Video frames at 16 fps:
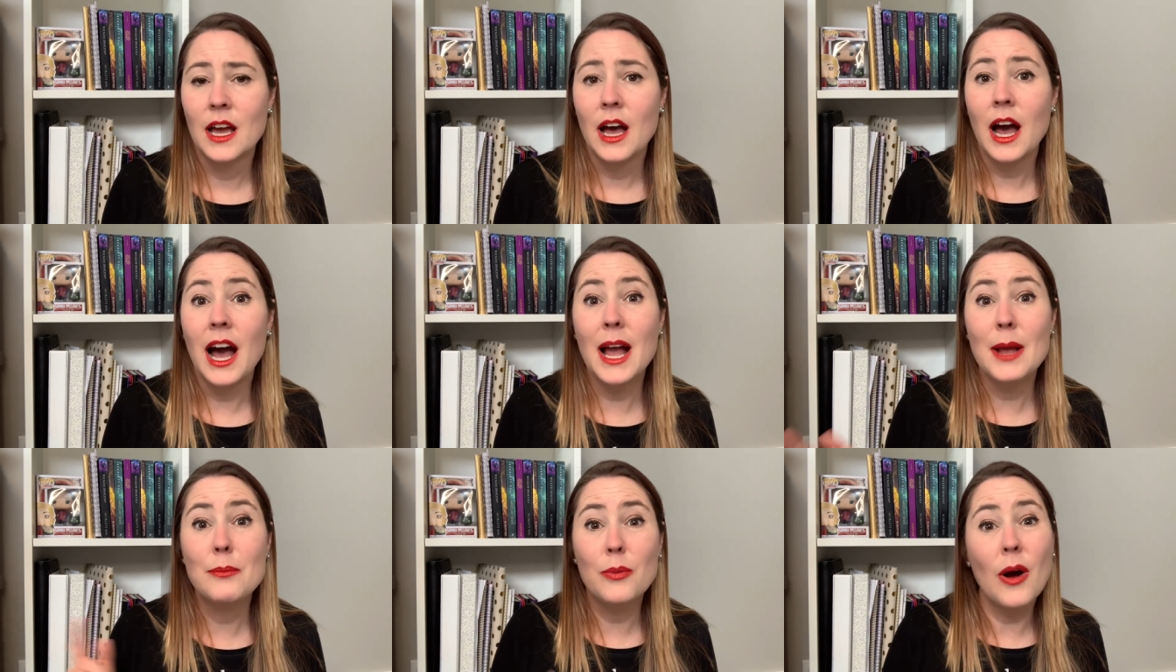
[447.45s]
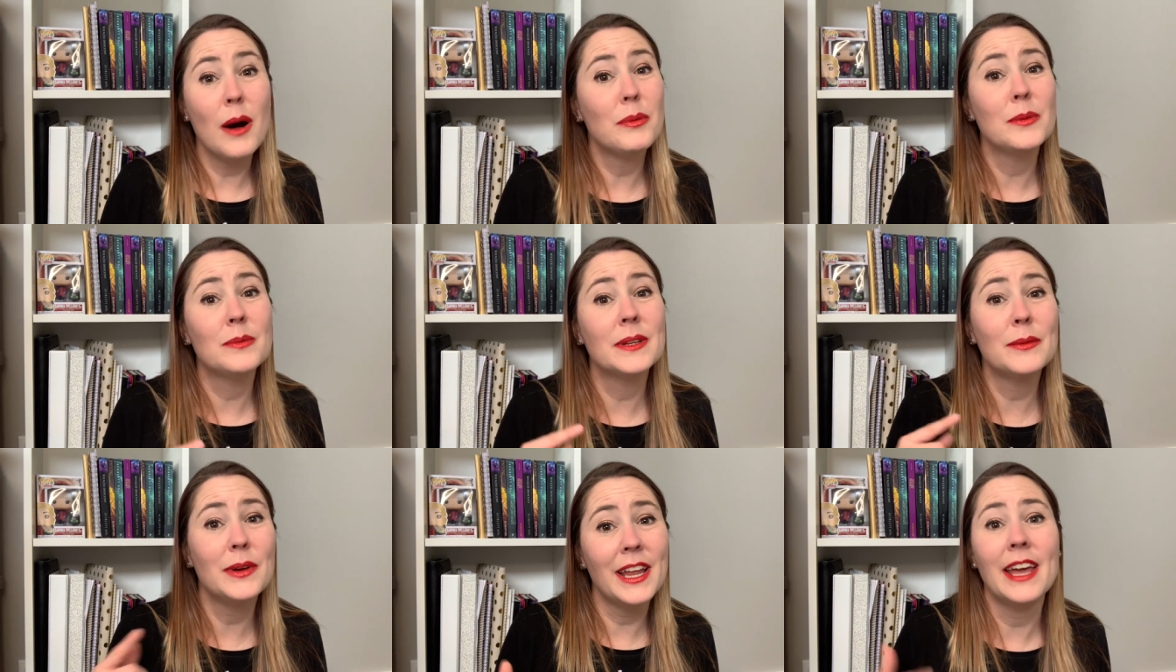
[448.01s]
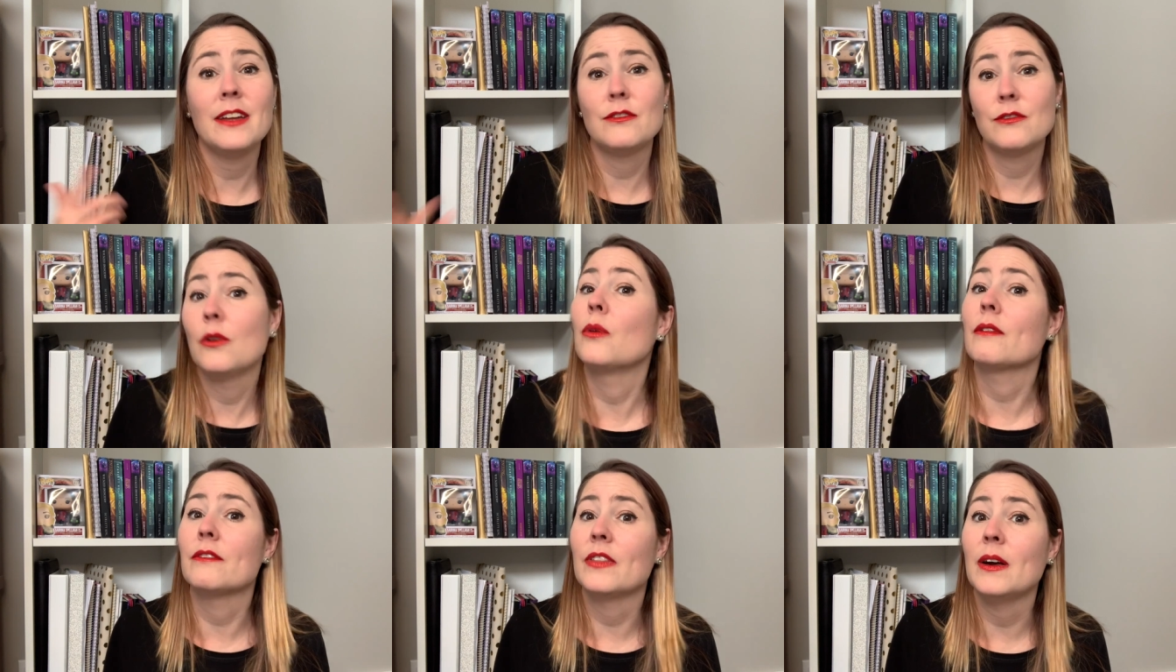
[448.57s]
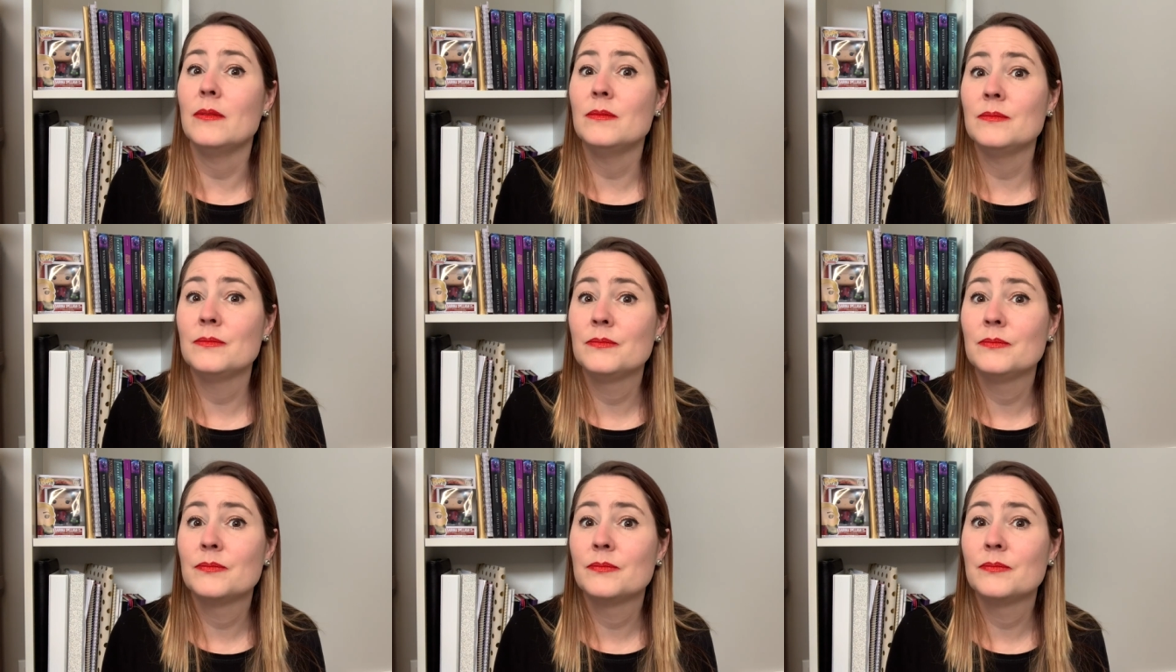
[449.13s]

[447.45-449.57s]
I probably would hate 4 of them.